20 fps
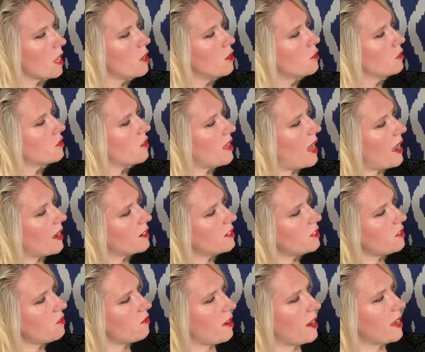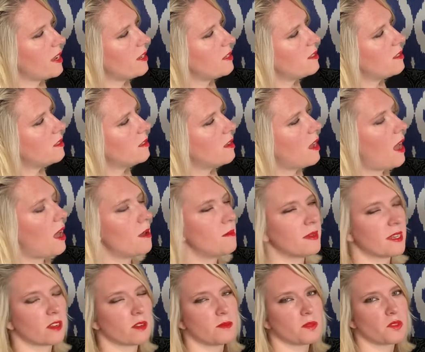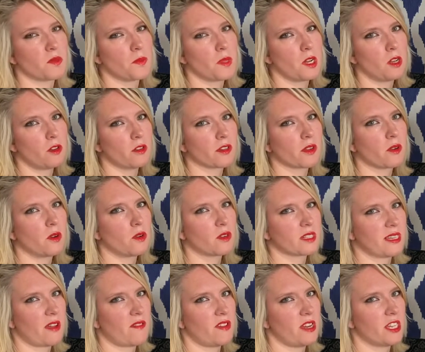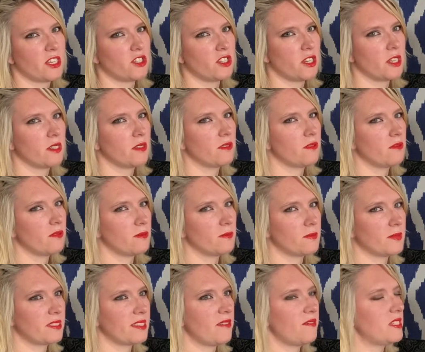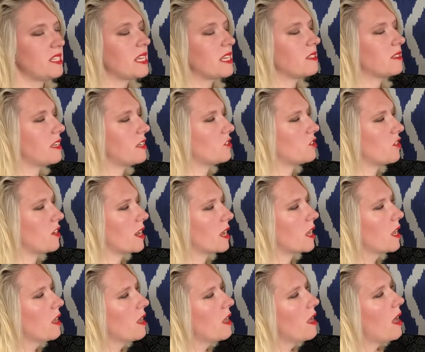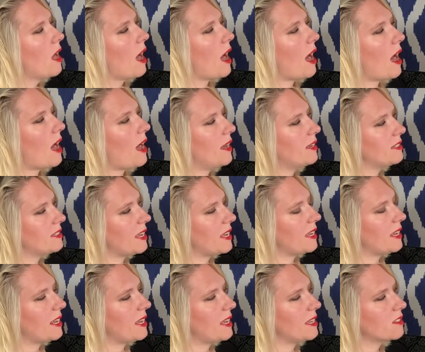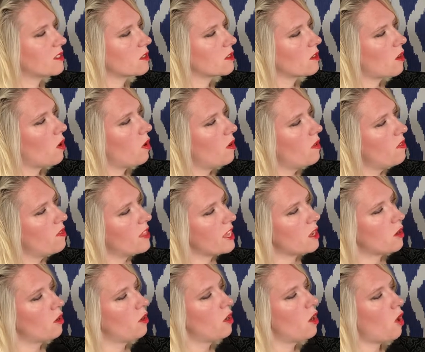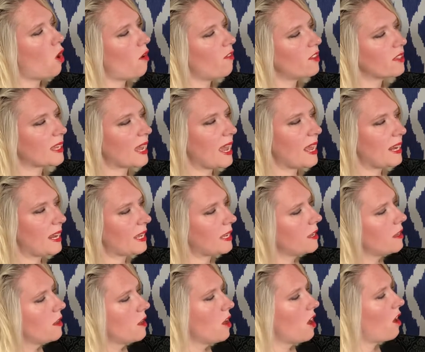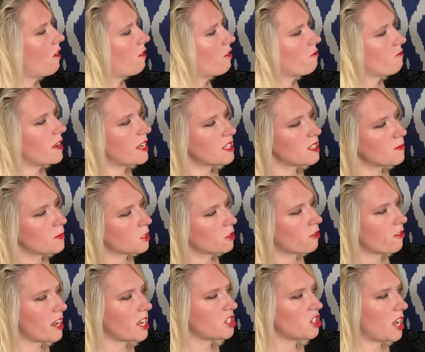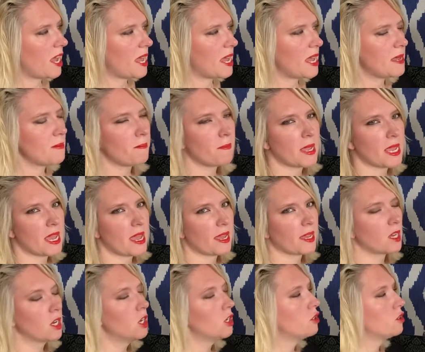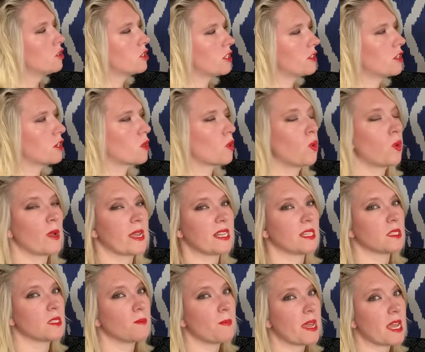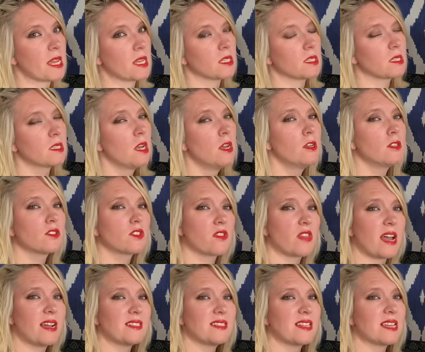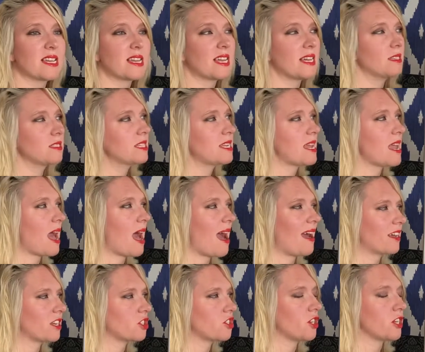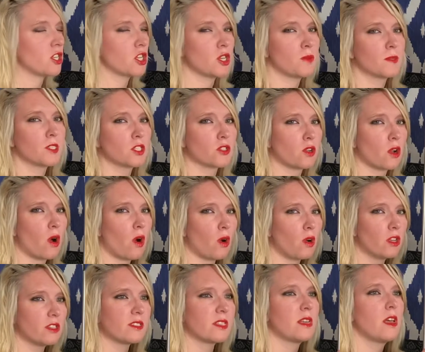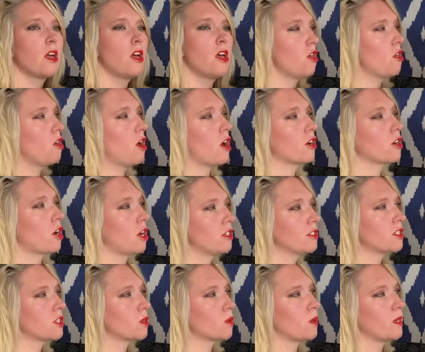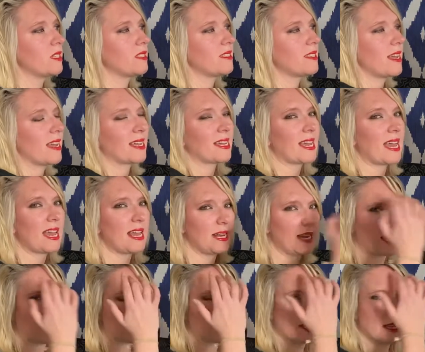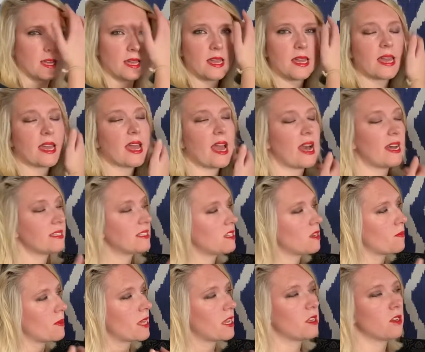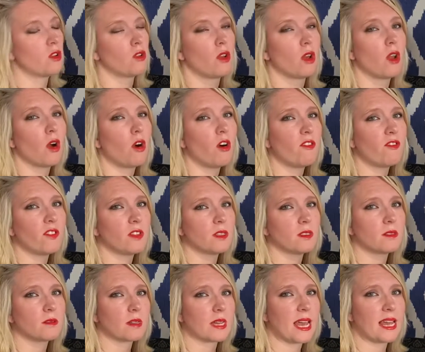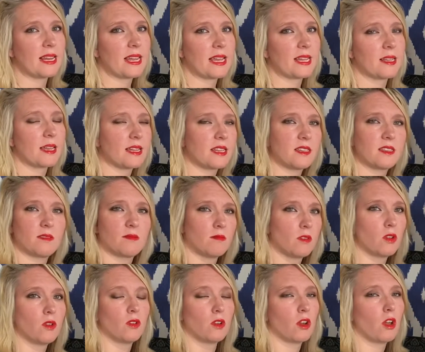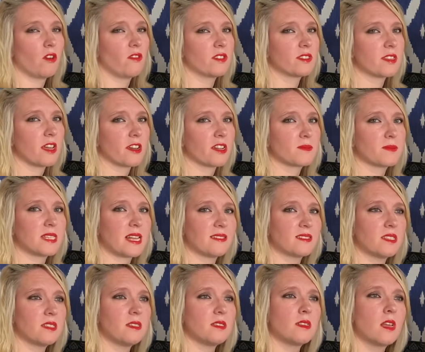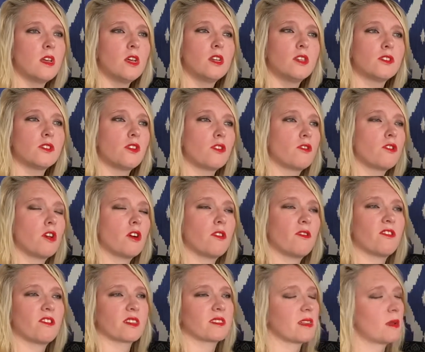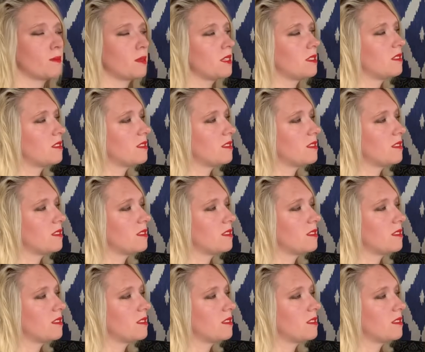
So the actus reus, it comes from the Lord Coke definition from the 17th century, and it is the unlawful killing of a reasonable creature in being under the Queen's peace. So that is the guilty action. You must cause a consequence, a killing. It has to be an unlawful killing in unlawful circumstances, so not, for example, in